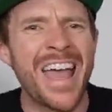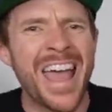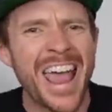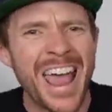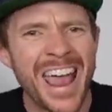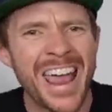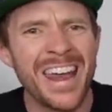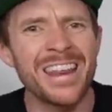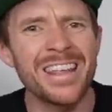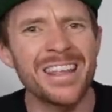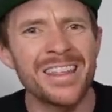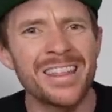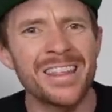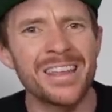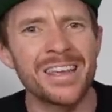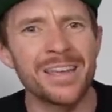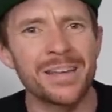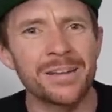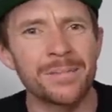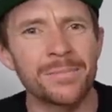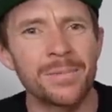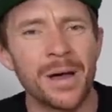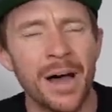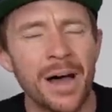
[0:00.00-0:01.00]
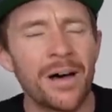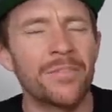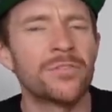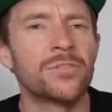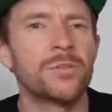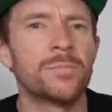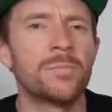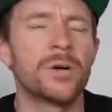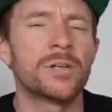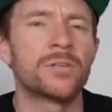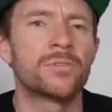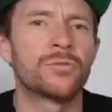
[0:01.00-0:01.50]
anything,
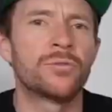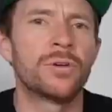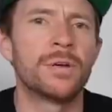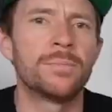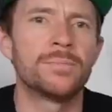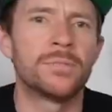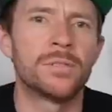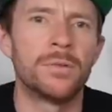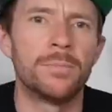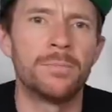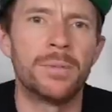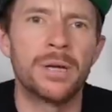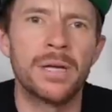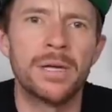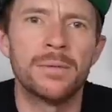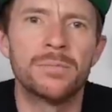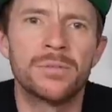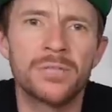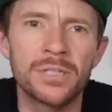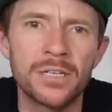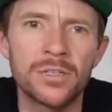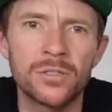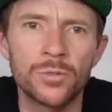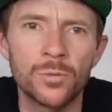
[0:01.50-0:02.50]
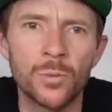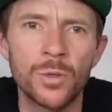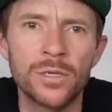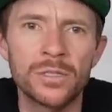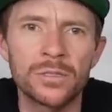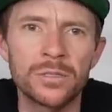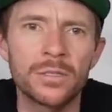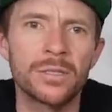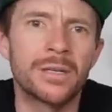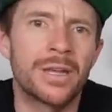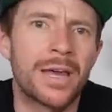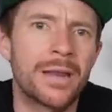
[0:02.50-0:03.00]
after my trip to BMC
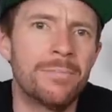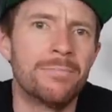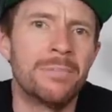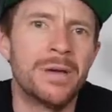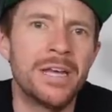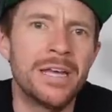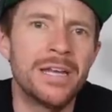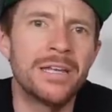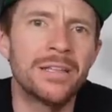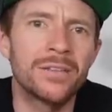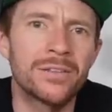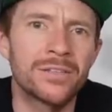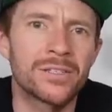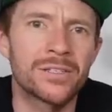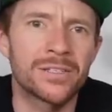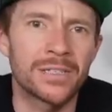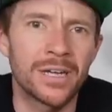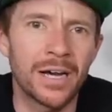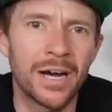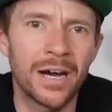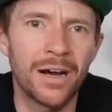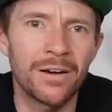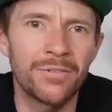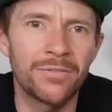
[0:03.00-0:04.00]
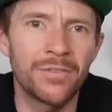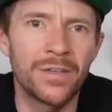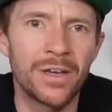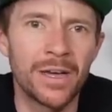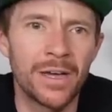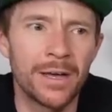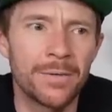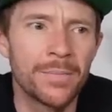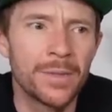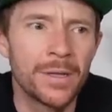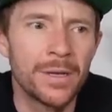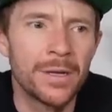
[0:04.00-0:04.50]
Switzerland and meeting the staff
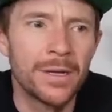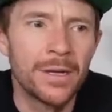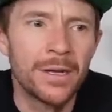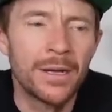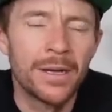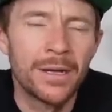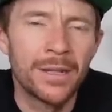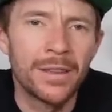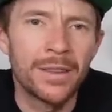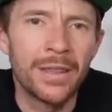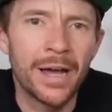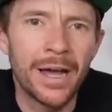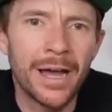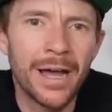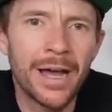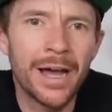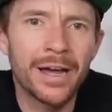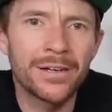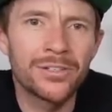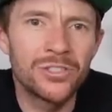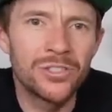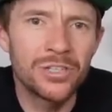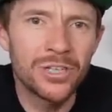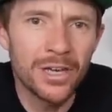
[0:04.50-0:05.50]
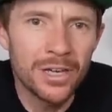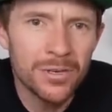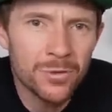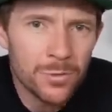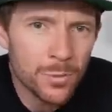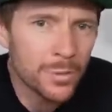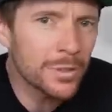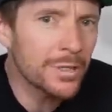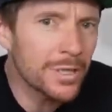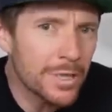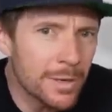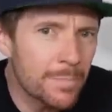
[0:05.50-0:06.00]
there, they are
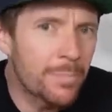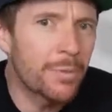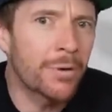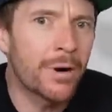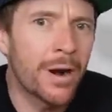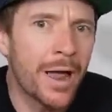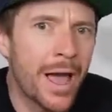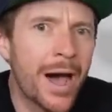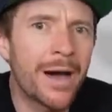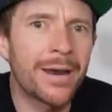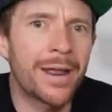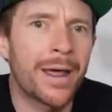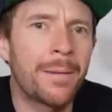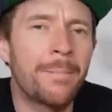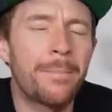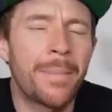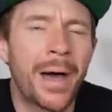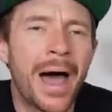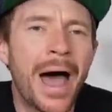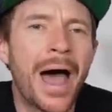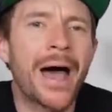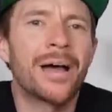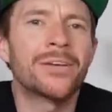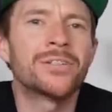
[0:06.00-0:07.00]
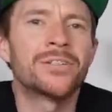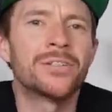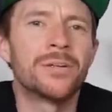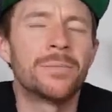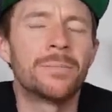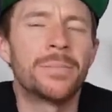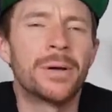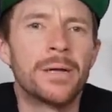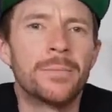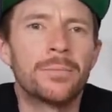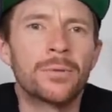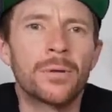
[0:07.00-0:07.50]
genuinely proud and
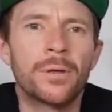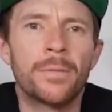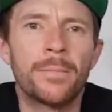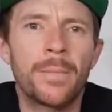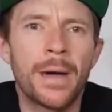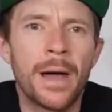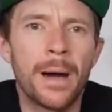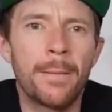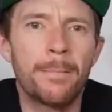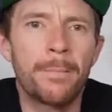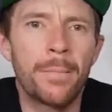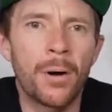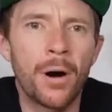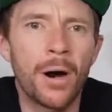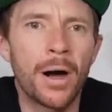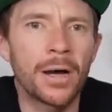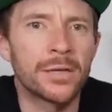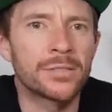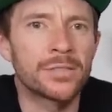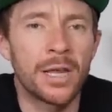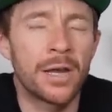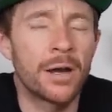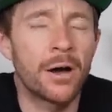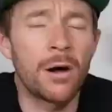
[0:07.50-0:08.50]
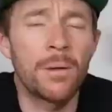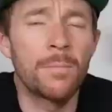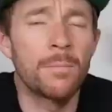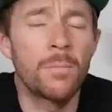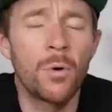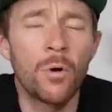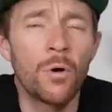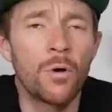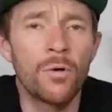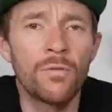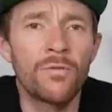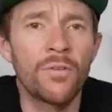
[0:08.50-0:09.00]
passionate people about bikes, and I'm
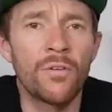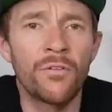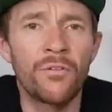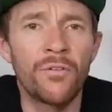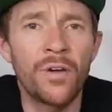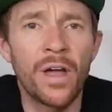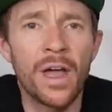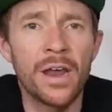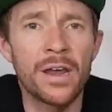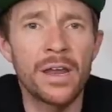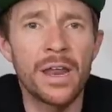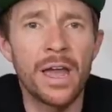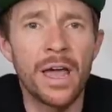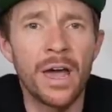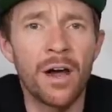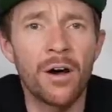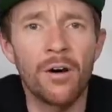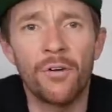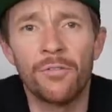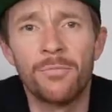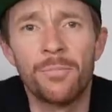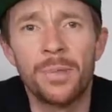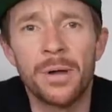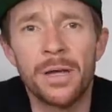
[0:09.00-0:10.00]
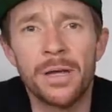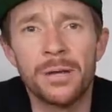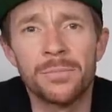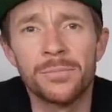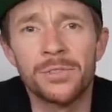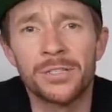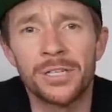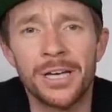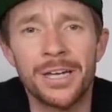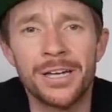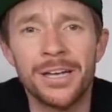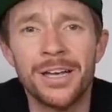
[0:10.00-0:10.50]
more of a fan now of
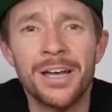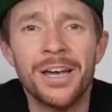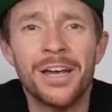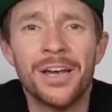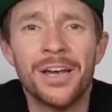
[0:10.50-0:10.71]
BMC